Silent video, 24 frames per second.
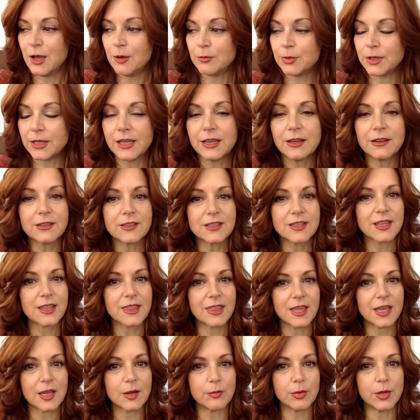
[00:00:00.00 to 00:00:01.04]
But here's the
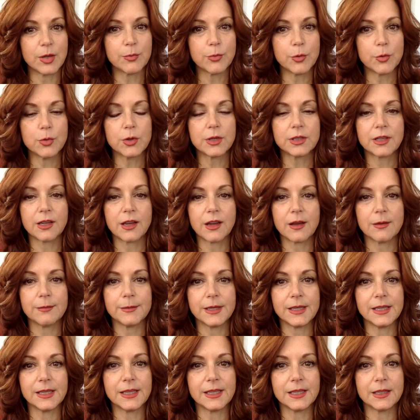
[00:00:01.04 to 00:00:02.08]
thing. People would come
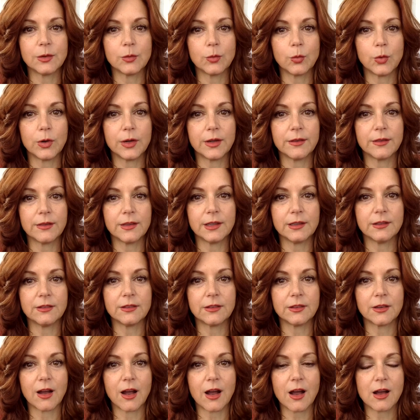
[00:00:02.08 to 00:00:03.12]
in with these
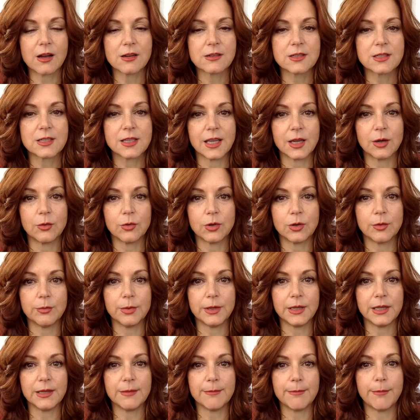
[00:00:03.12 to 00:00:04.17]
dogs that would
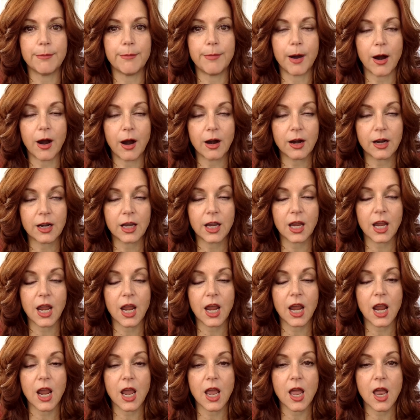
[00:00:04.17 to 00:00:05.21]
be
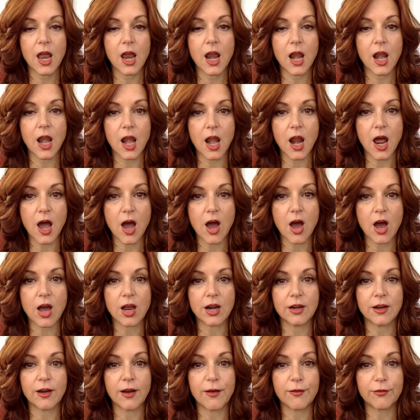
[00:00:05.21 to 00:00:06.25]
barking
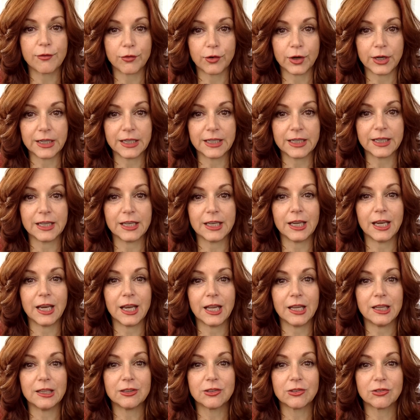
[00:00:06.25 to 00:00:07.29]
non-freaking
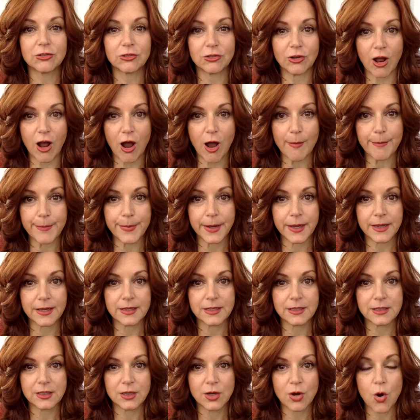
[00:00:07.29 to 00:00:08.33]
stop
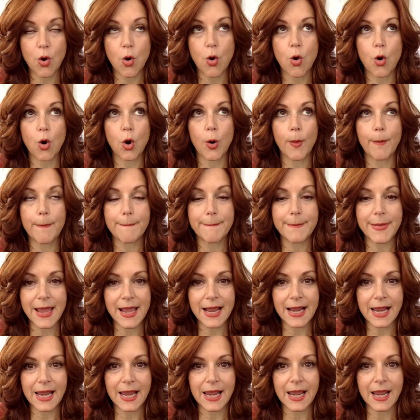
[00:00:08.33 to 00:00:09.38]
or
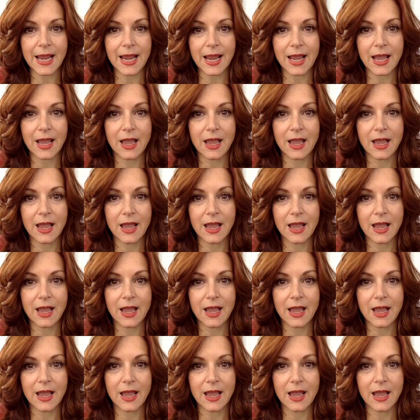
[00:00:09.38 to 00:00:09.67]
begging